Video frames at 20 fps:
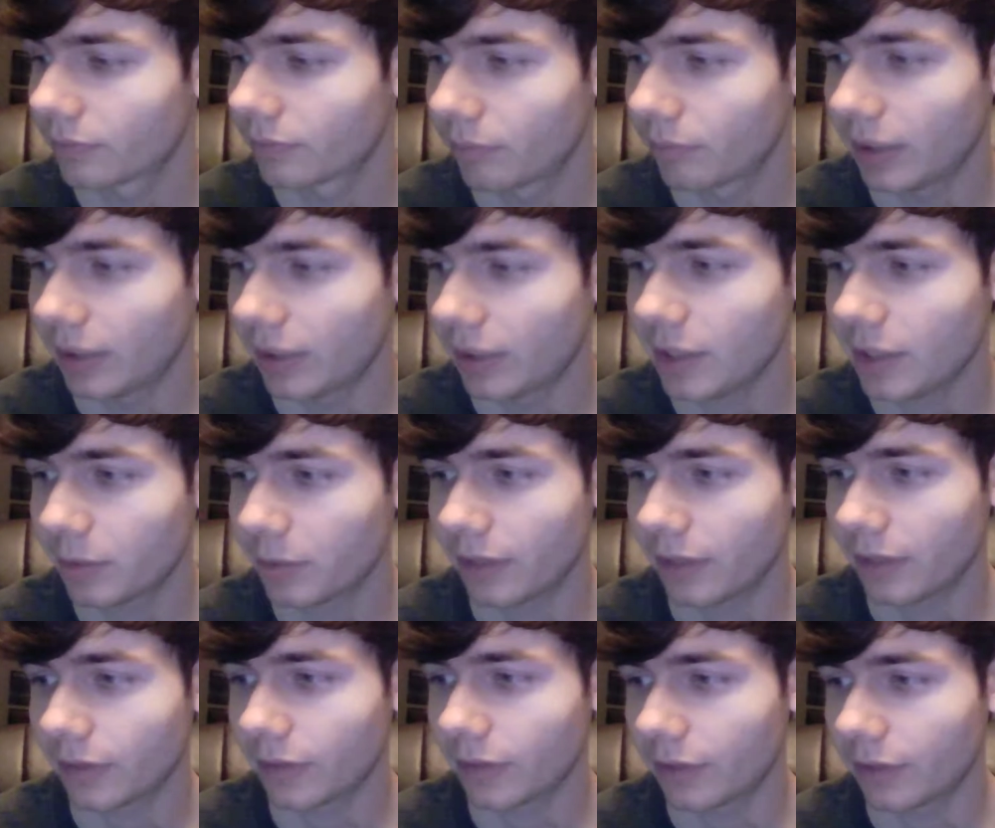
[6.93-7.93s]
But last we
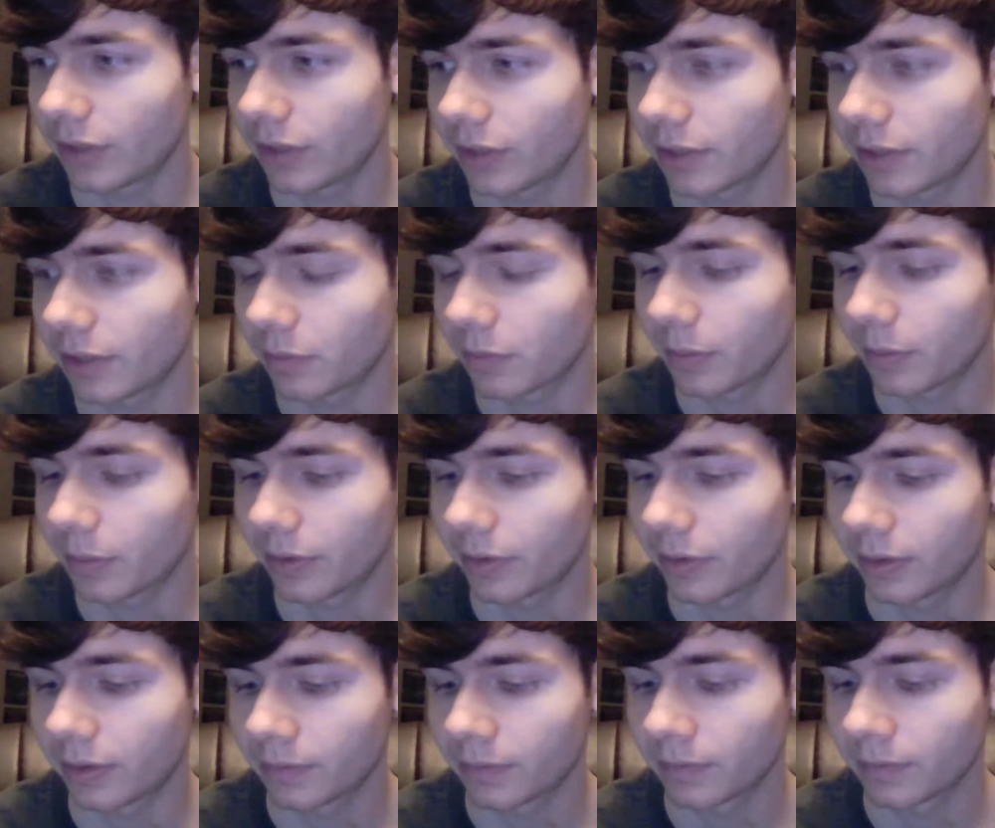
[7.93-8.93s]
left off, you guys
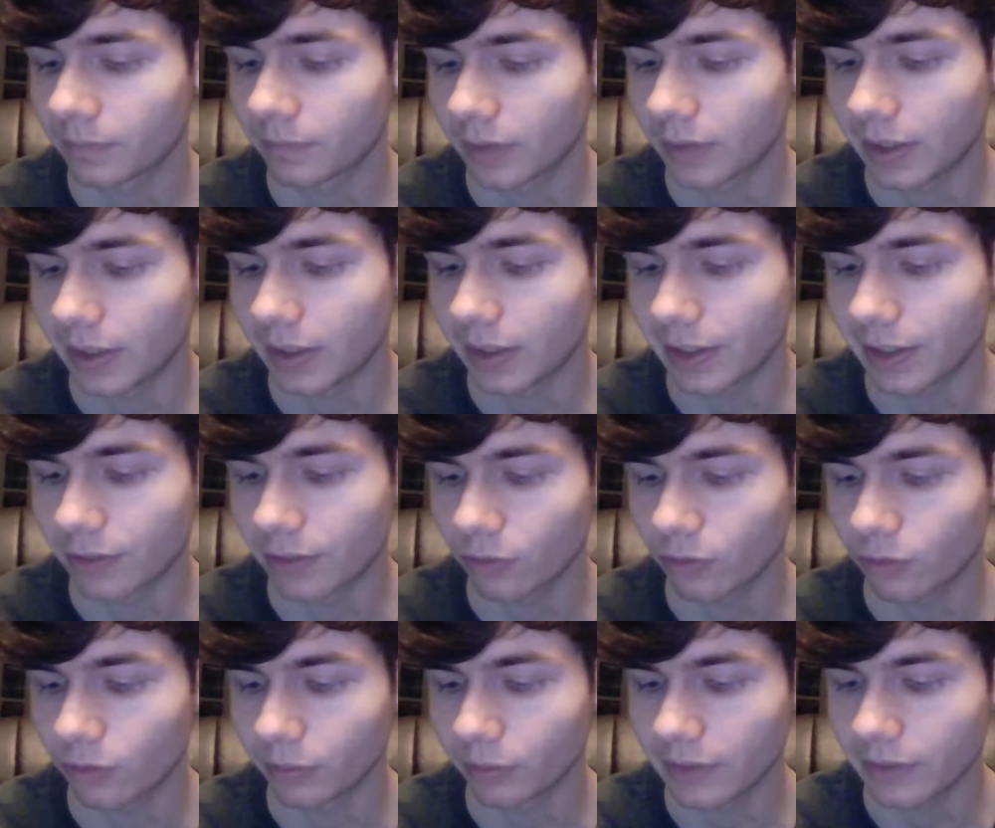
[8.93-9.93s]
remembered the
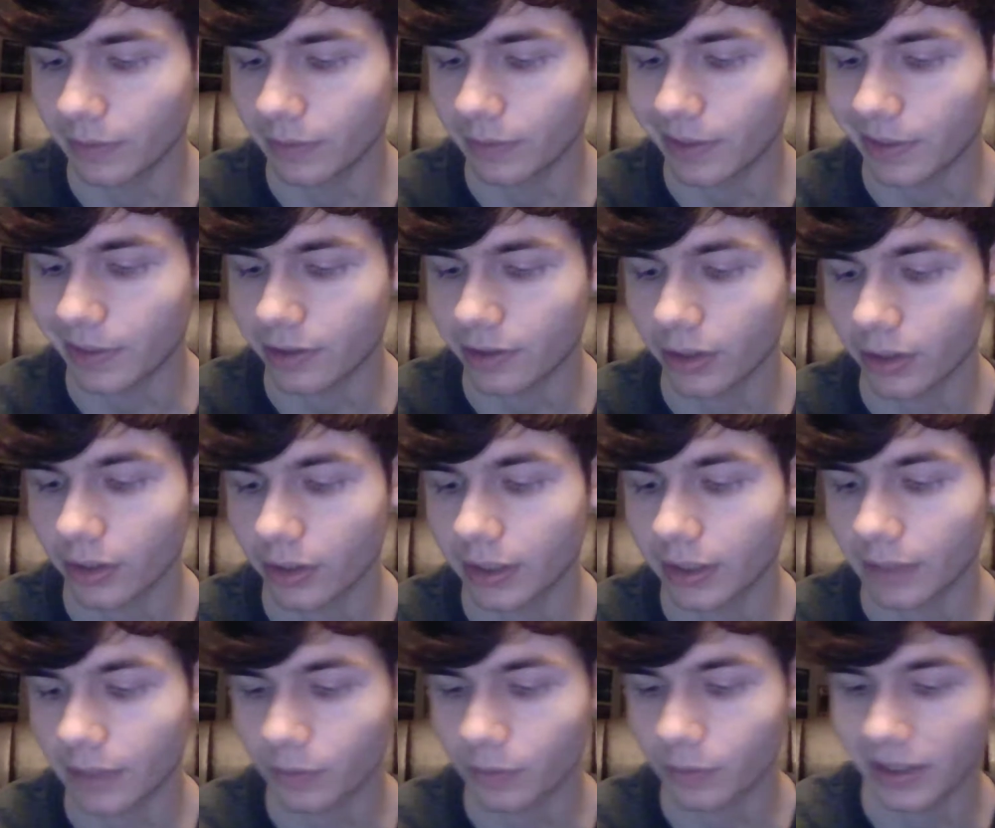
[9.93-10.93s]
group leaving Pandaria
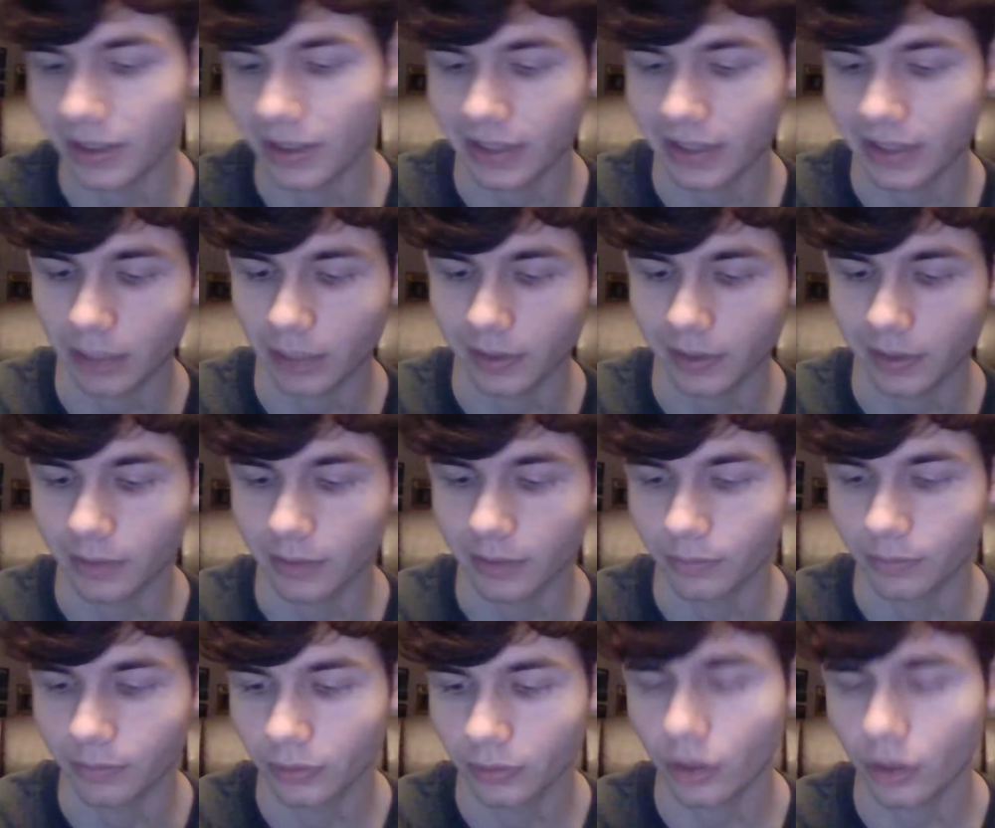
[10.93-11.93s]
after being attacked by some
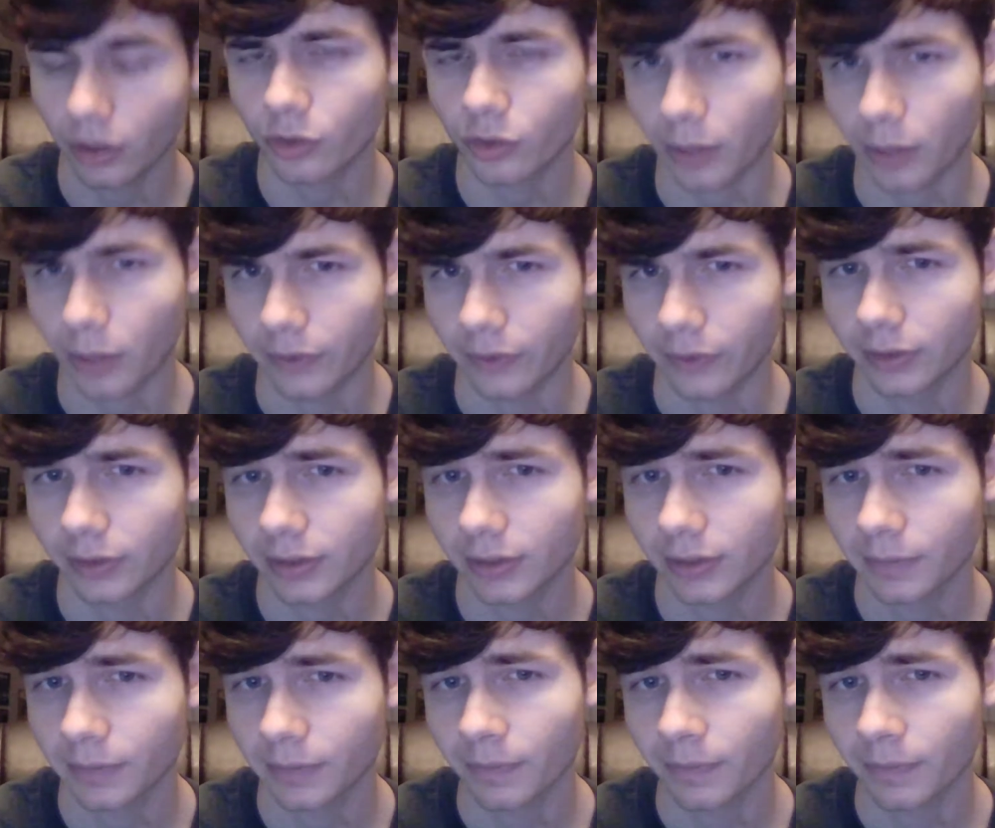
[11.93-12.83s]
large wyverns,